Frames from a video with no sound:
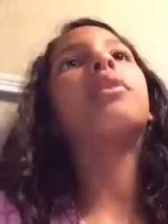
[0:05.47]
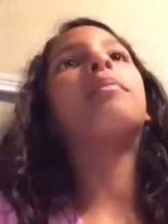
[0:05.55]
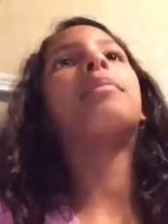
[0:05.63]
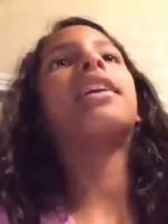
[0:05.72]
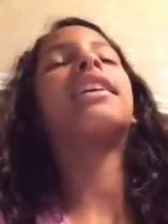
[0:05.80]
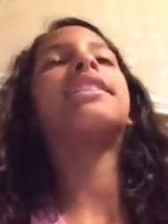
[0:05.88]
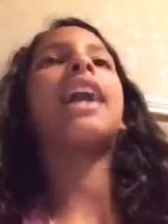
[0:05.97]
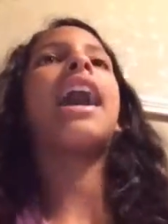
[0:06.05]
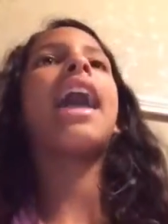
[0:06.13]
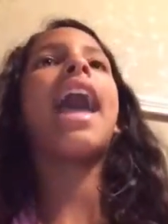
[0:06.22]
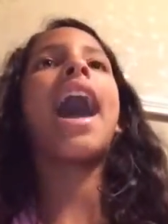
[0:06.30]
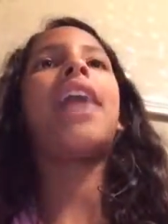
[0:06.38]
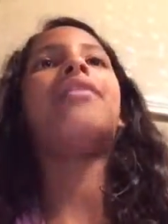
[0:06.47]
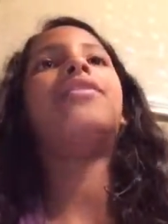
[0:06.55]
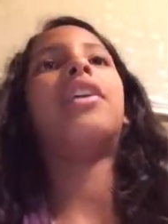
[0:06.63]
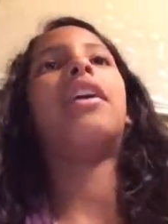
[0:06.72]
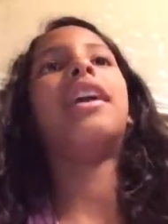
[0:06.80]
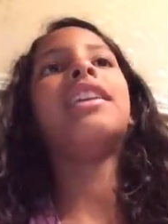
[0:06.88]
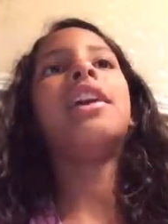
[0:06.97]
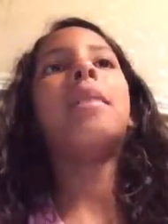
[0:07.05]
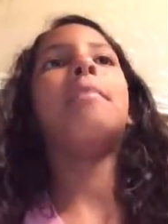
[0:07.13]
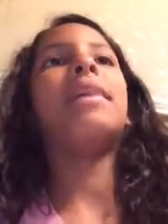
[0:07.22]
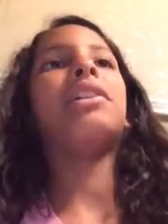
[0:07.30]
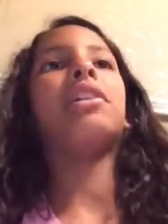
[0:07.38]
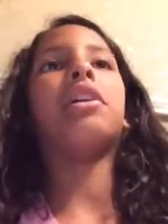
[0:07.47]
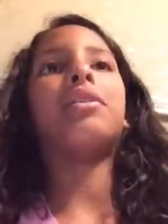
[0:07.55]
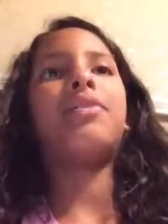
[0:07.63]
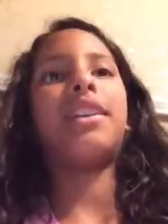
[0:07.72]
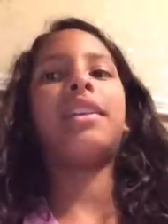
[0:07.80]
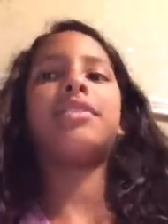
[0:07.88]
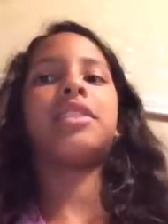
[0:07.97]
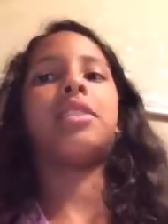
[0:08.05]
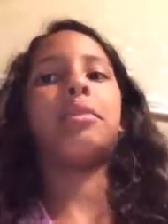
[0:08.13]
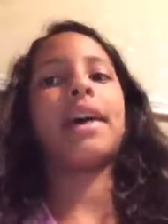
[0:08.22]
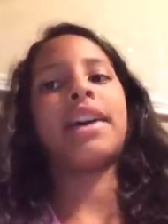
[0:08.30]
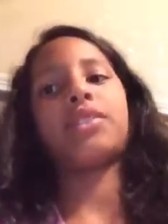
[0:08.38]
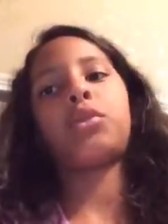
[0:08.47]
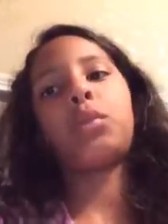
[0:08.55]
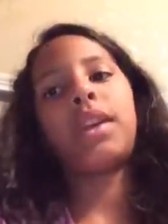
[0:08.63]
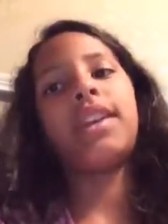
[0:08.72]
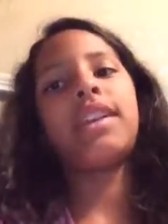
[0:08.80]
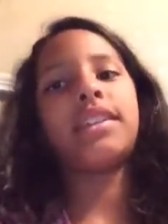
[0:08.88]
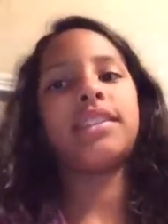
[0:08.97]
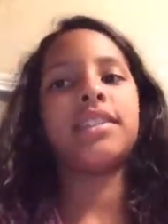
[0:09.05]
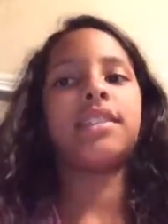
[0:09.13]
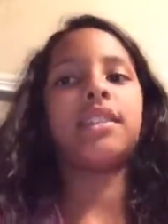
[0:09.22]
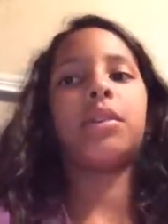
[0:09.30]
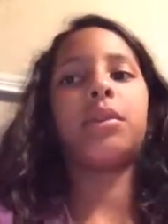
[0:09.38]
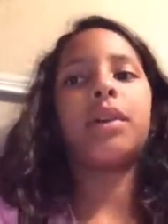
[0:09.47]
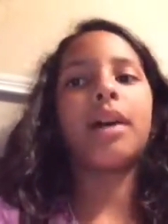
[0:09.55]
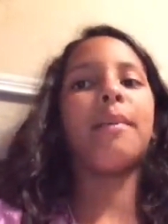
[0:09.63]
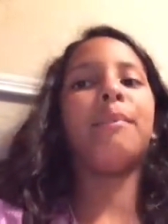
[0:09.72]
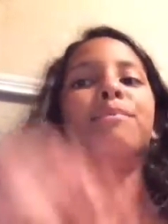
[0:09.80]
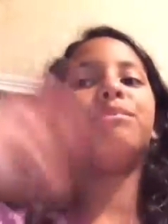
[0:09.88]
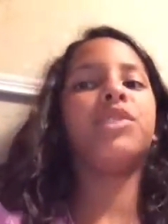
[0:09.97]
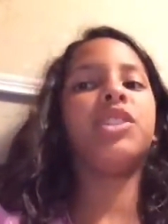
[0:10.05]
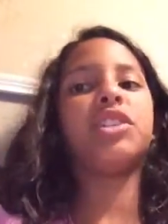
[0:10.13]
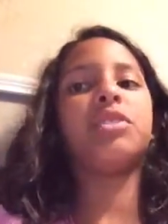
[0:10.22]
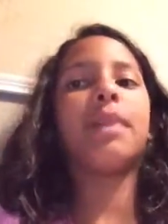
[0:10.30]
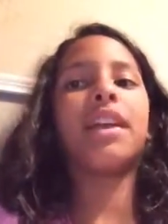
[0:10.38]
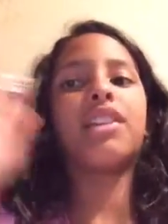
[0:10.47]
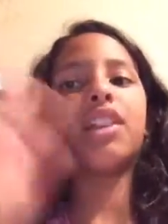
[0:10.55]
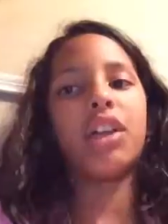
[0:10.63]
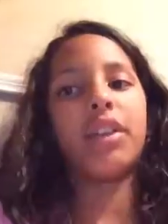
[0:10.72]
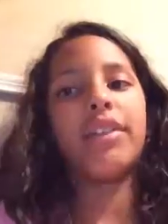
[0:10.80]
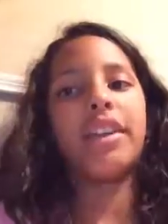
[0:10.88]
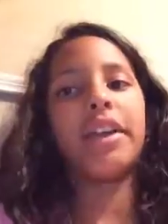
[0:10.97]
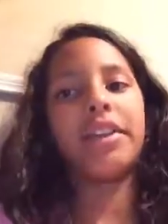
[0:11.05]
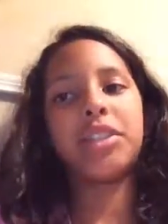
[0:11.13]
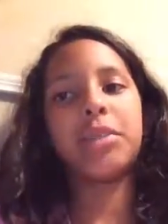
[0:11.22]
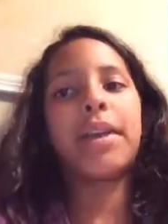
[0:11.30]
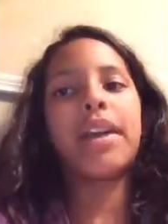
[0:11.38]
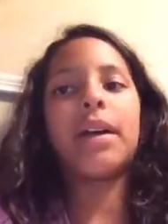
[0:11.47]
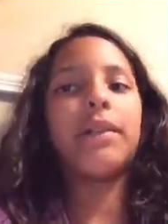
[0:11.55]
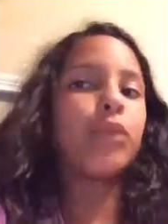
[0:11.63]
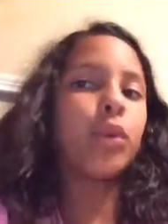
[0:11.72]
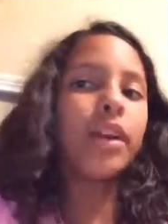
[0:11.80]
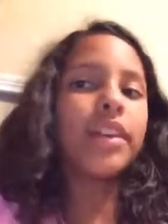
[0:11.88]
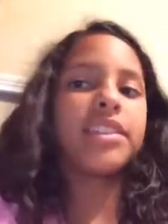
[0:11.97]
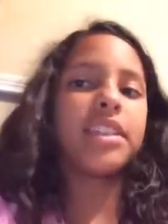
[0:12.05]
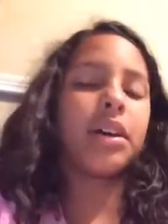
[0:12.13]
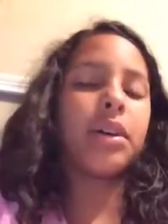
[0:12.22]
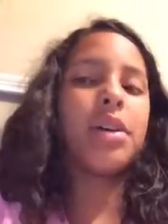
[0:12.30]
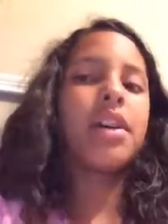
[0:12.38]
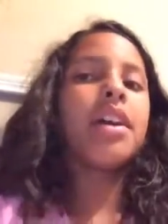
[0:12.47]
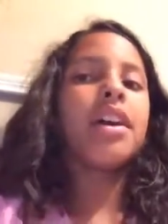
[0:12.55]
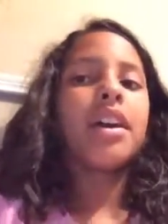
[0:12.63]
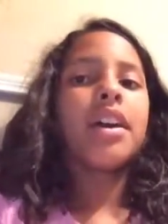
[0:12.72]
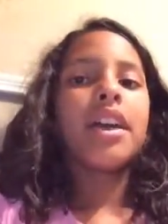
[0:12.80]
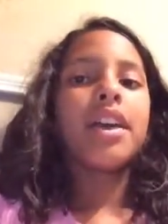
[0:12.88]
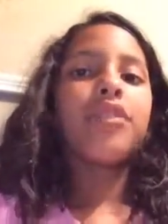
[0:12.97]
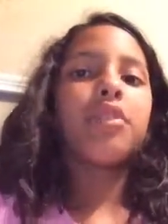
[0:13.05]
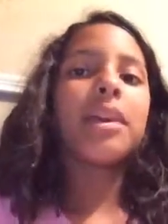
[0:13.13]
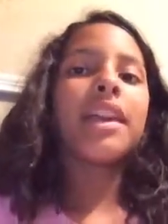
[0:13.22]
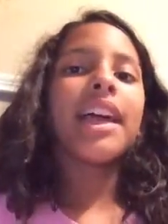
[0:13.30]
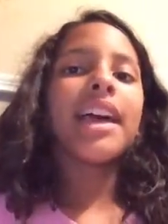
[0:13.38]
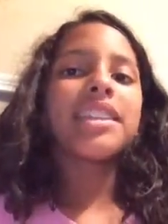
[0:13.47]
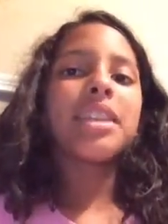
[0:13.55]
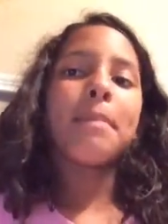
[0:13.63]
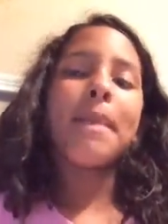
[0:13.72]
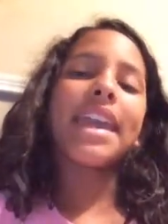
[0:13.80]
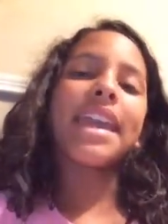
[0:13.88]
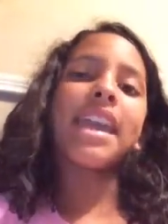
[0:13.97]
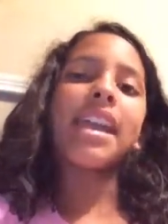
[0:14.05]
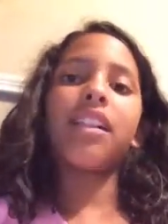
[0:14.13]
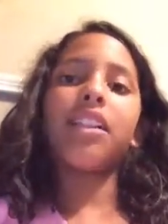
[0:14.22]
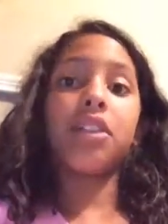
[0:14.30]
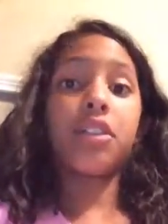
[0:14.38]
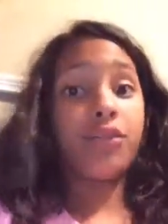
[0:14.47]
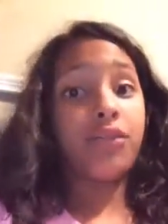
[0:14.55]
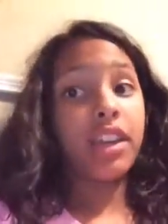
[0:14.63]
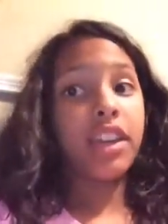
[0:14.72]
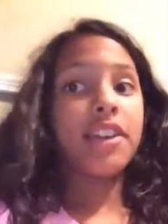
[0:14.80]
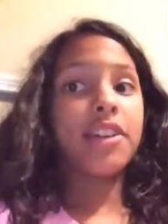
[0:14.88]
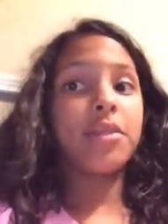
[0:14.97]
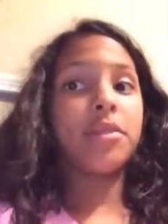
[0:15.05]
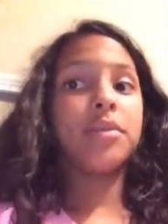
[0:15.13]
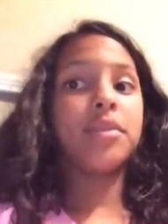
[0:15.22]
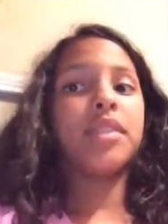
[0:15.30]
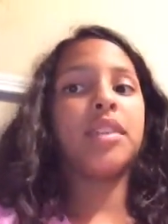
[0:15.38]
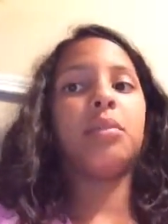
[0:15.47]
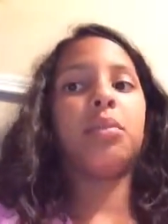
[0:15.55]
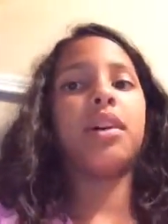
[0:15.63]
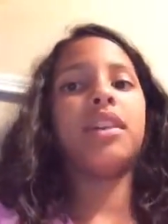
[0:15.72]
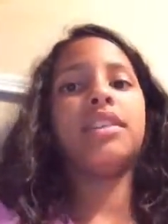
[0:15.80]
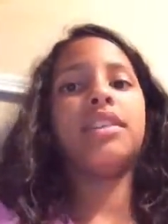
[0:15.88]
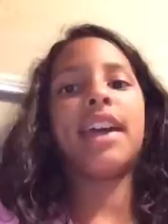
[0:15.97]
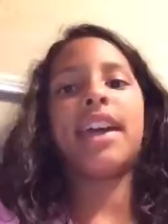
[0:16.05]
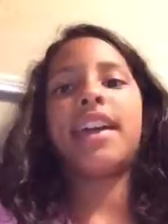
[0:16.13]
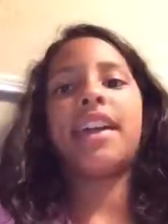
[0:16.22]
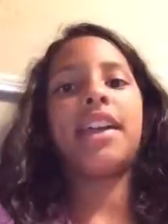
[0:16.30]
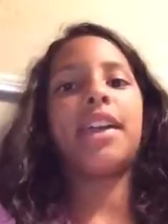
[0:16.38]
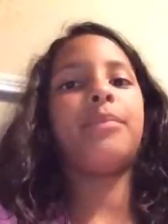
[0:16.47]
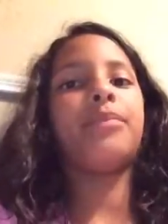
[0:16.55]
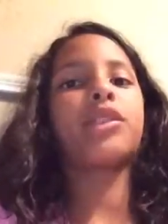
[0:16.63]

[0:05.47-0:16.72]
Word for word: one because I have not made a lot of videos in the past week, so I'm just making a lot of videos to make up for it. So if you realize I'm making a lot of videos in one day,